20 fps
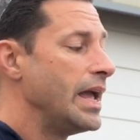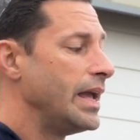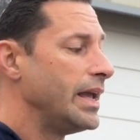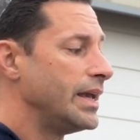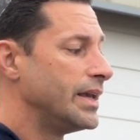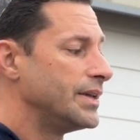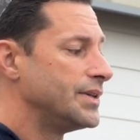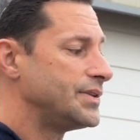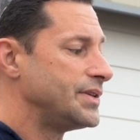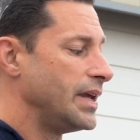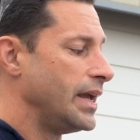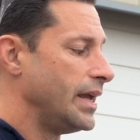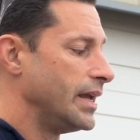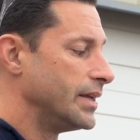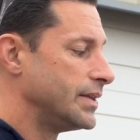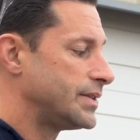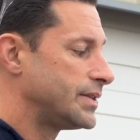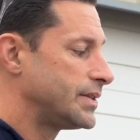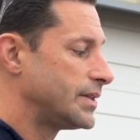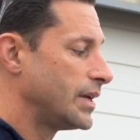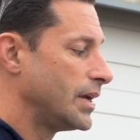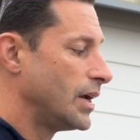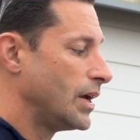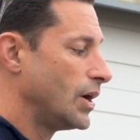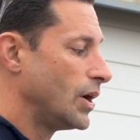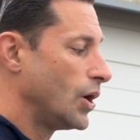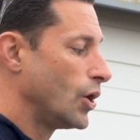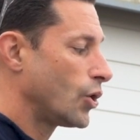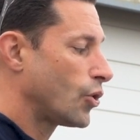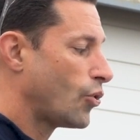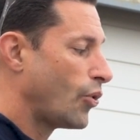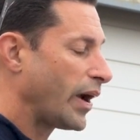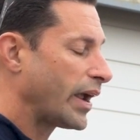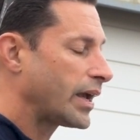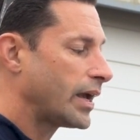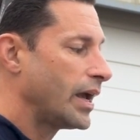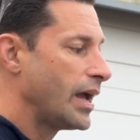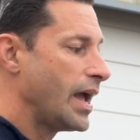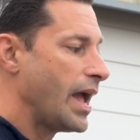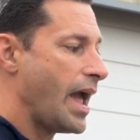is it's
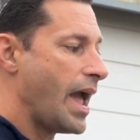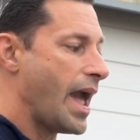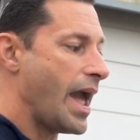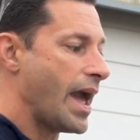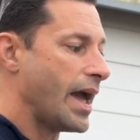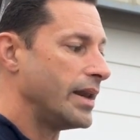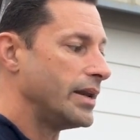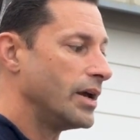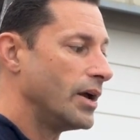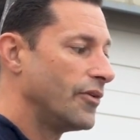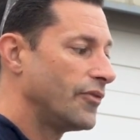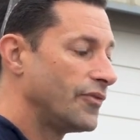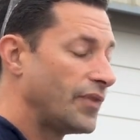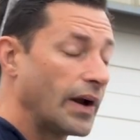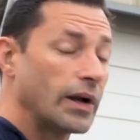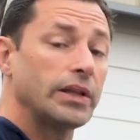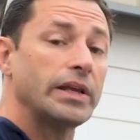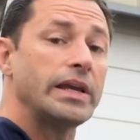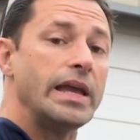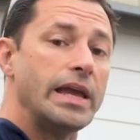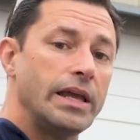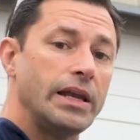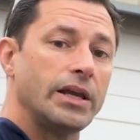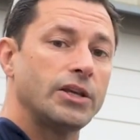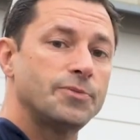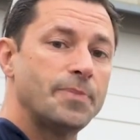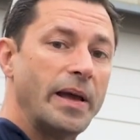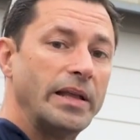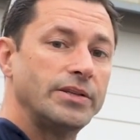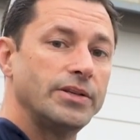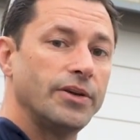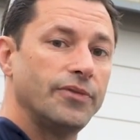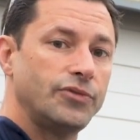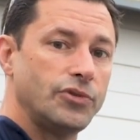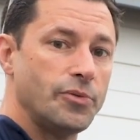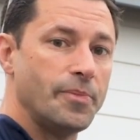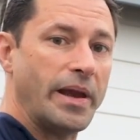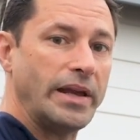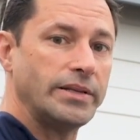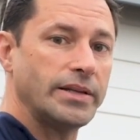quick and fairly inexpensive
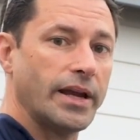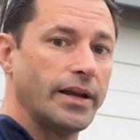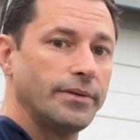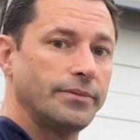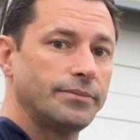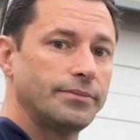to maintain.